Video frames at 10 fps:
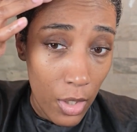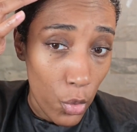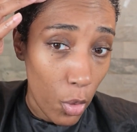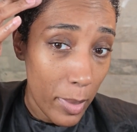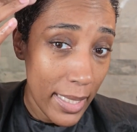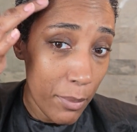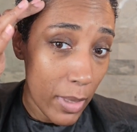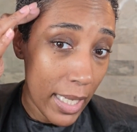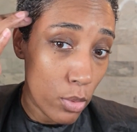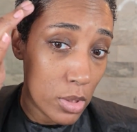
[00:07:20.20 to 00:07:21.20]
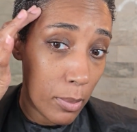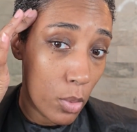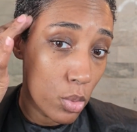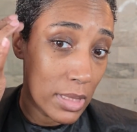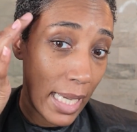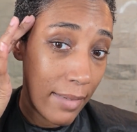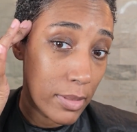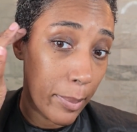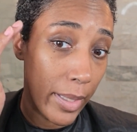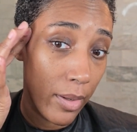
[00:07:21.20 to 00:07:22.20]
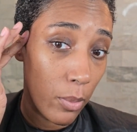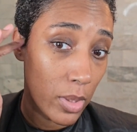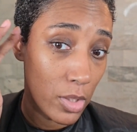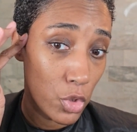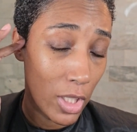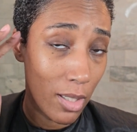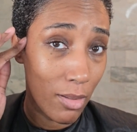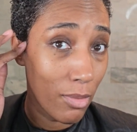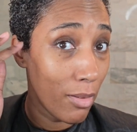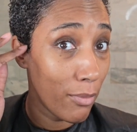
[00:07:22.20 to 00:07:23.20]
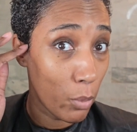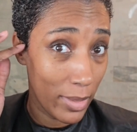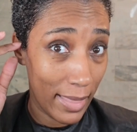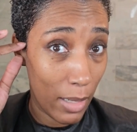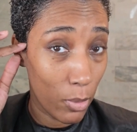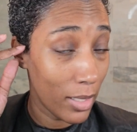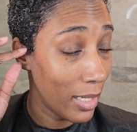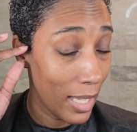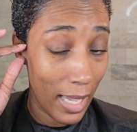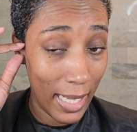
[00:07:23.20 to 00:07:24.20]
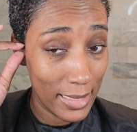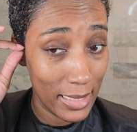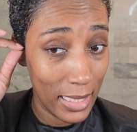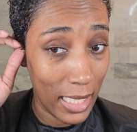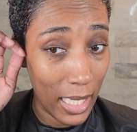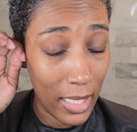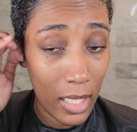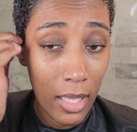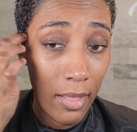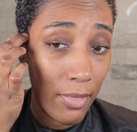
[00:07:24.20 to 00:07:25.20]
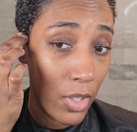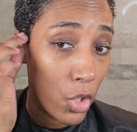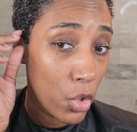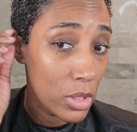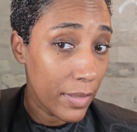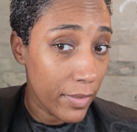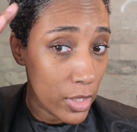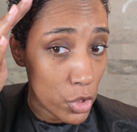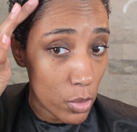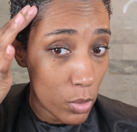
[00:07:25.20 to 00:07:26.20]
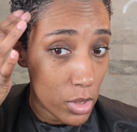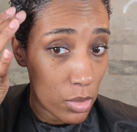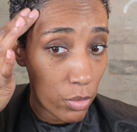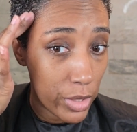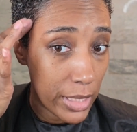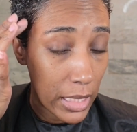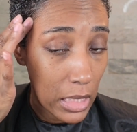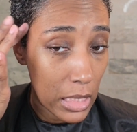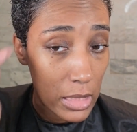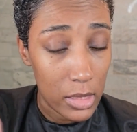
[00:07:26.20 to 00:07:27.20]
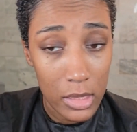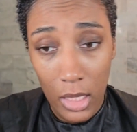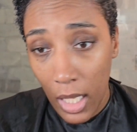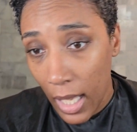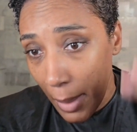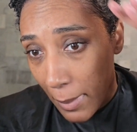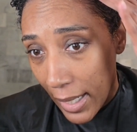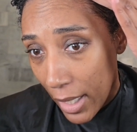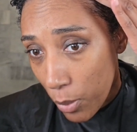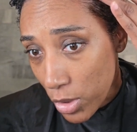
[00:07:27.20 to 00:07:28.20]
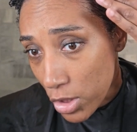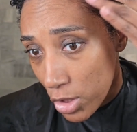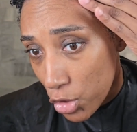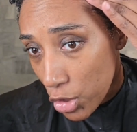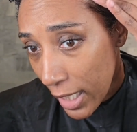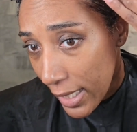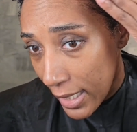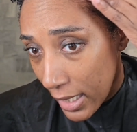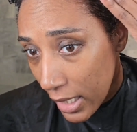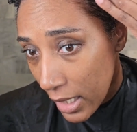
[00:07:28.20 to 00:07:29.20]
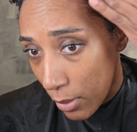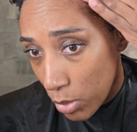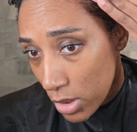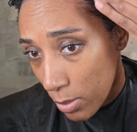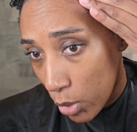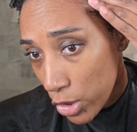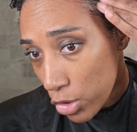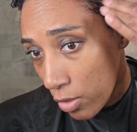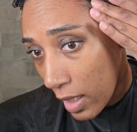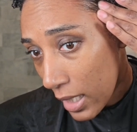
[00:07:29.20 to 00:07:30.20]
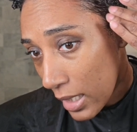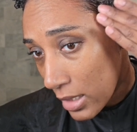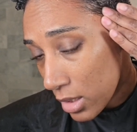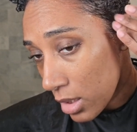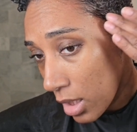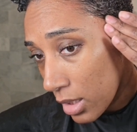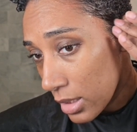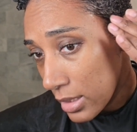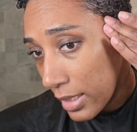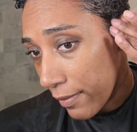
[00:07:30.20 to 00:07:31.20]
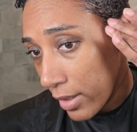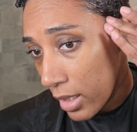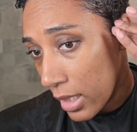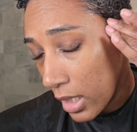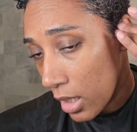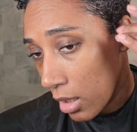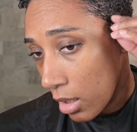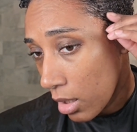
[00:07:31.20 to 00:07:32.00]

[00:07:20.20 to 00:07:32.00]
Normally when I use a mousse, I have to pair it with a gel. With that one, I did not. The curl definition was ridiculous. My hair was shiny. It was moisturized. Definitely,